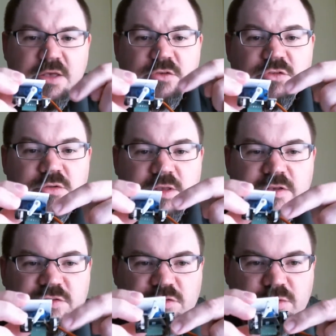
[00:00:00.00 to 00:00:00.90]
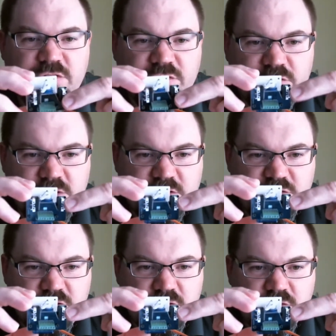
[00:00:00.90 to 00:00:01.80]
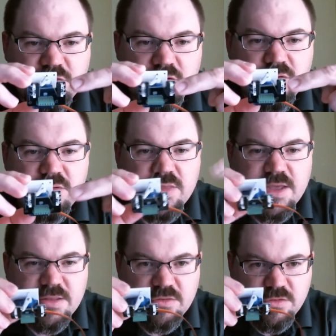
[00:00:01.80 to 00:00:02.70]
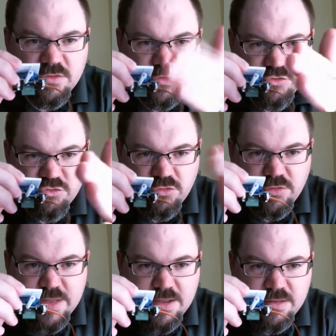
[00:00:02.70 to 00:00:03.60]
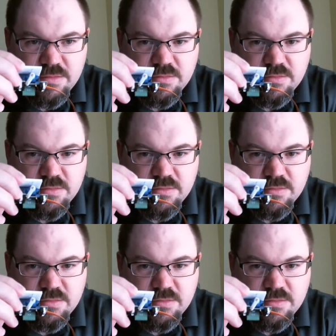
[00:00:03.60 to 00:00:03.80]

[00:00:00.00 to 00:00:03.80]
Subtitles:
So these switches are actually used to do that, to control that